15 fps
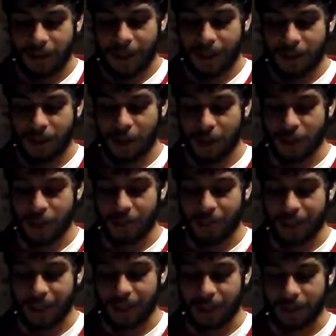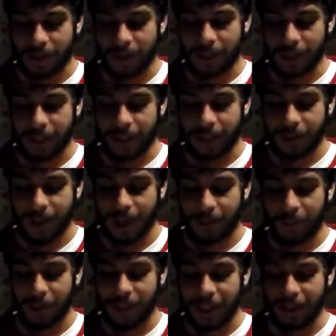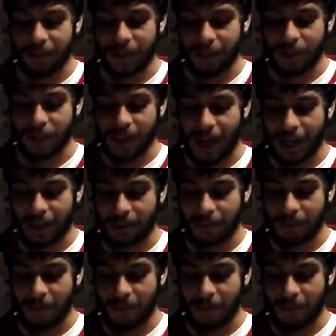they search him diligently and believe their sight.